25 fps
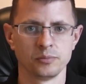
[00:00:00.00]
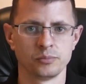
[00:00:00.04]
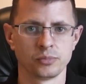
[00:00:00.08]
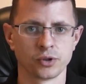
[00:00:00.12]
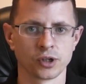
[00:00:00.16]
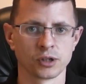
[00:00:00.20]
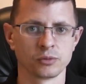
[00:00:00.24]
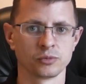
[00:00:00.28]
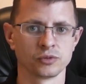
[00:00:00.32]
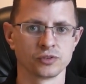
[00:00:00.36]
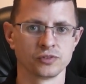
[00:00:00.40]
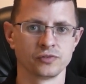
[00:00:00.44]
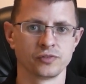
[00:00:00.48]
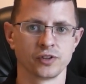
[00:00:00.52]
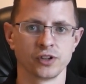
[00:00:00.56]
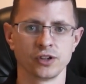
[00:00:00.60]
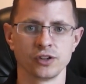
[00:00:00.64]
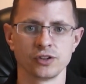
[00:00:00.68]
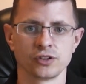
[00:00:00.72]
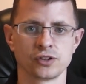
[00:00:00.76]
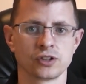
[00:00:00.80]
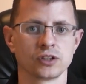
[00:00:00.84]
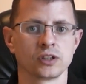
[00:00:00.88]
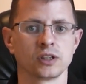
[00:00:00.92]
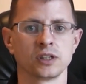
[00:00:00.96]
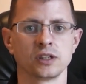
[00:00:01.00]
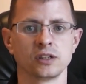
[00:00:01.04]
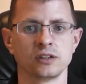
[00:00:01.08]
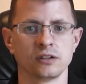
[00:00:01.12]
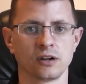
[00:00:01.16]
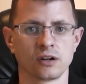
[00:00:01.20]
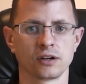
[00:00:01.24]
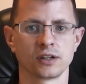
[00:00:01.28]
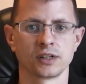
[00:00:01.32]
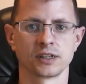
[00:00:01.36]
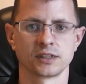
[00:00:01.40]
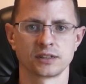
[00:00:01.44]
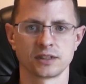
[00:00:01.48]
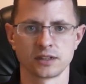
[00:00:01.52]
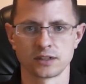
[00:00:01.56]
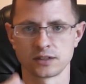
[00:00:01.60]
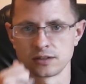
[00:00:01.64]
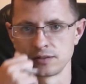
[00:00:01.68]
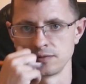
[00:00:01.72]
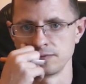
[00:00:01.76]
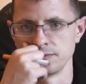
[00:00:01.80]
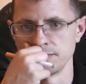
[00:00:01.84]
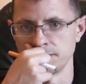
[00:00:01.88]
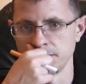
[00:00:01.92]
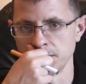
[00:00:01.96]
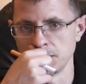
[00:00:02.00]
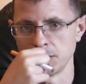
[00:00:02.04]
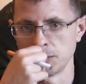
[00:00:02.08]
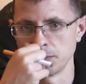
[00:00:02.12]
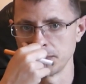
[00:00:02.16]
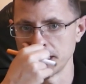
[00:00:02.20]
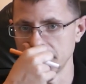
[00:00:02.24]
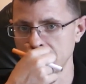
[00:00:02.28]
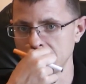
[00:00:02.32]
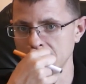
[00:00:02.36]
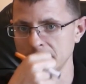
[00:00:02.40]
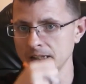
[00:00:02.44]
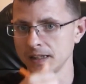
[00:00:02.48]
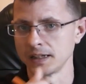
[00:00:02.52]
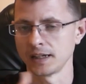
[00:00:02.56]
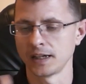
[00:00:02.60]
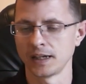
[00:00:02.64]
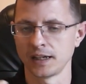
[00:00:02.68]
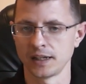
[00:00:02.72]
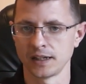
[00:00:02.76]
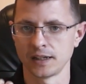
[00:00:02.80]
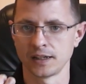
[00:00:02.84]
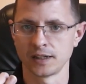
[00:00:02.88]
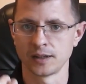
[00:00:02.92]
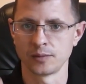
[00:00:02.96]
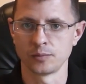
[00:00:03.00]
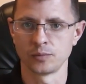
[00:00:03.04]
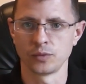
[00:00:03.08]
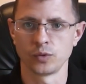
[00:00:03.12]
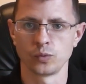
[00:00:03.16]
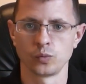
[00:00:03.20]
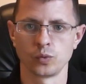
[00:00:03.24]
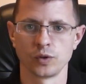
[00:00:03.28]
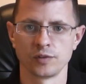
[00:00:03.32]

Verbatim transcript: but it was virtually non-existent for me um,